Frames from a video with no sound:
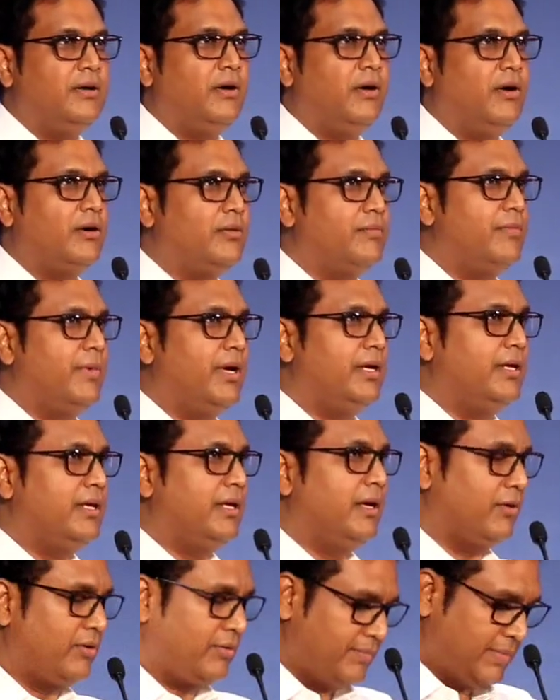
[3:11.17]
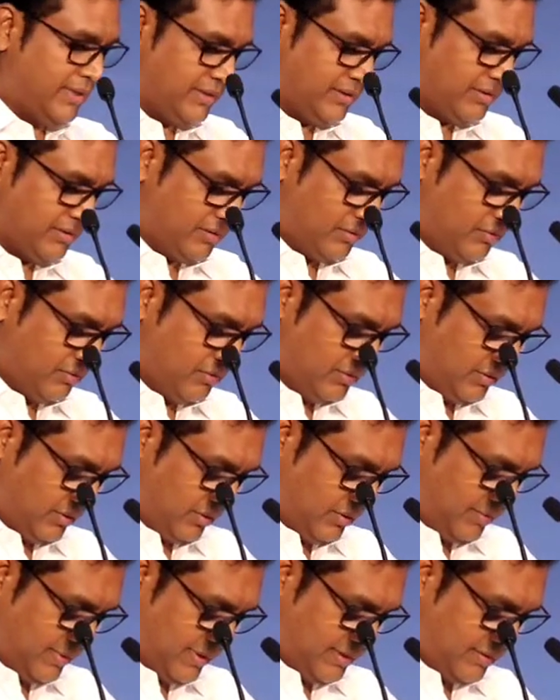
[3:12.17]
automa automation tools,
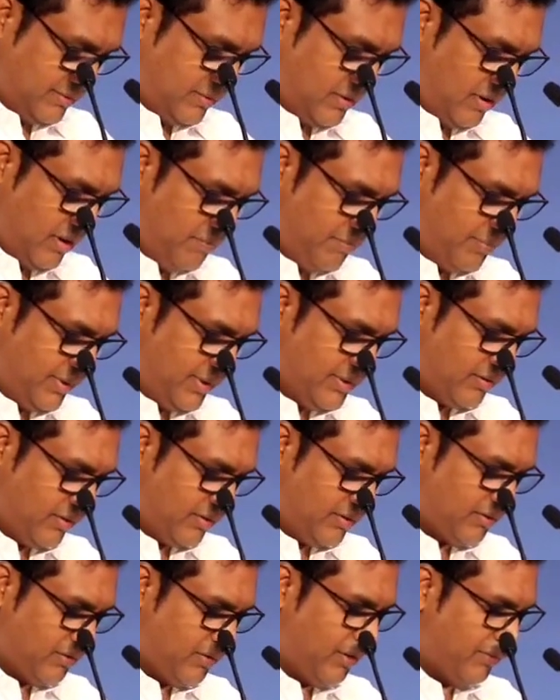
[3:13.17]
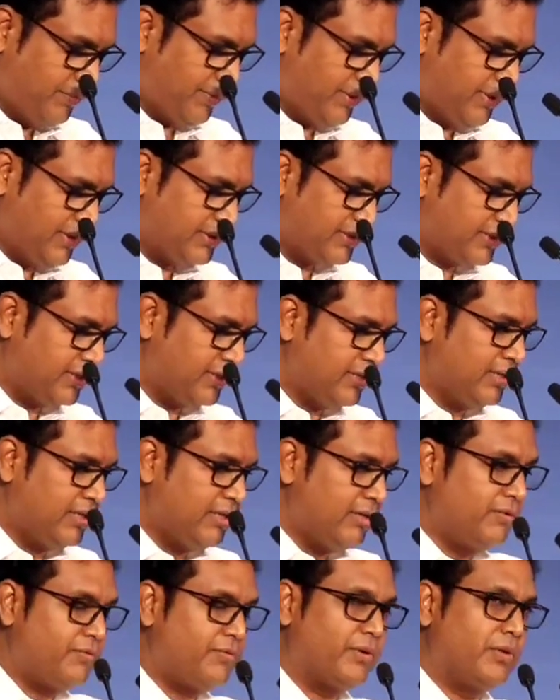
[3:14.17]
automation component, auto components
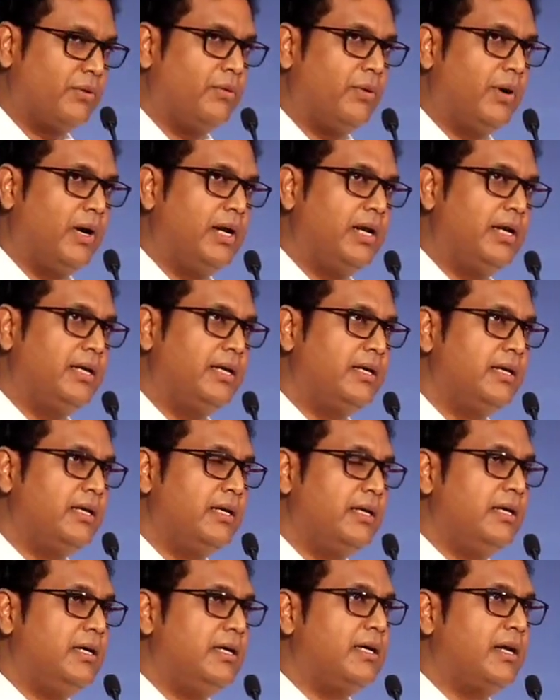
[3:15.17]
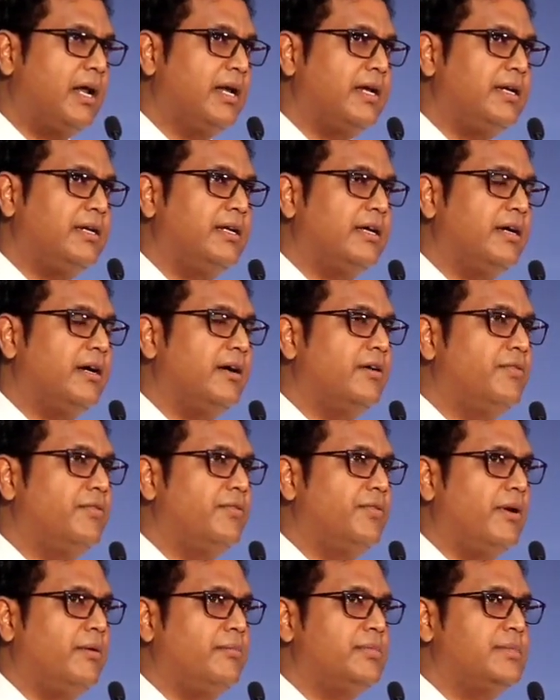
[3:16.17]
for the world right here
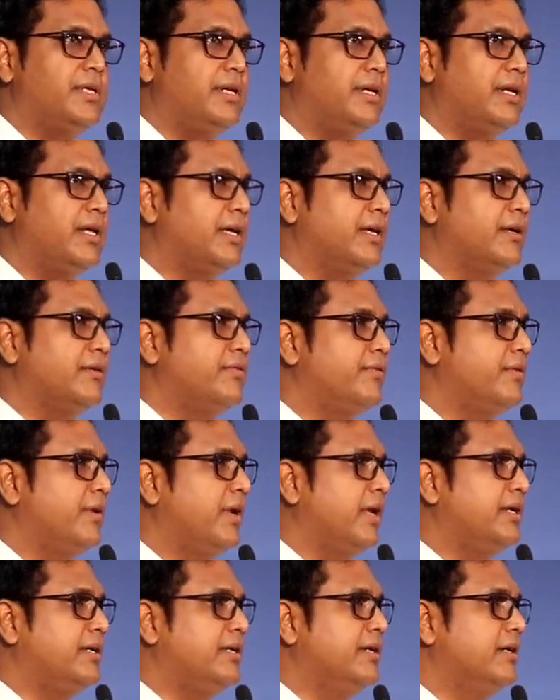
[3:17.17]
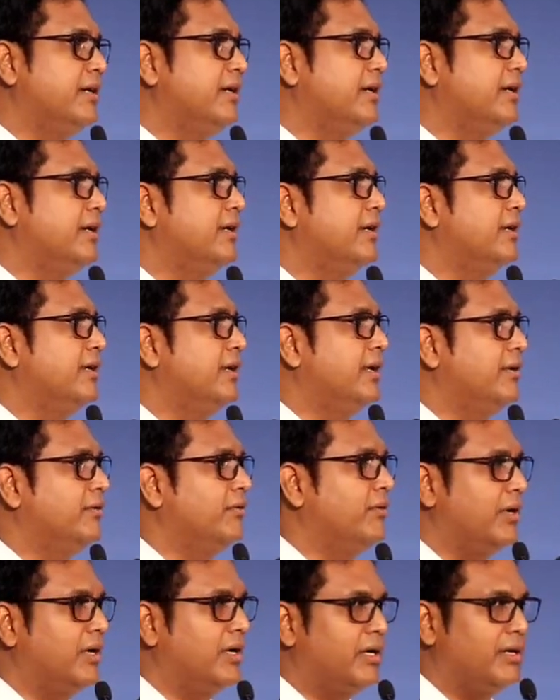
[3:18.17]
from Chennai, right here in
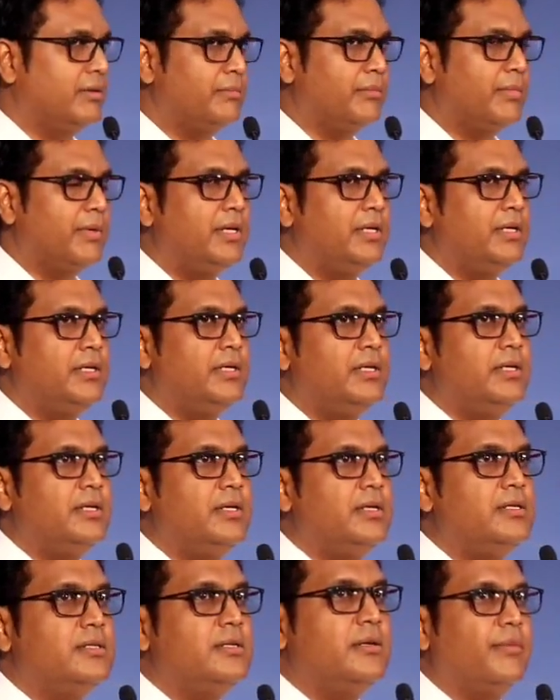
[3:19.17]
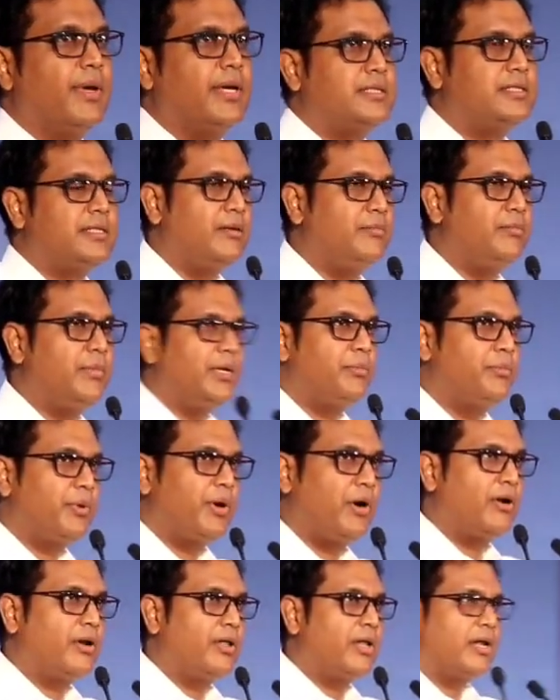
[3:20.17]
Oragadam. I'm extremely proud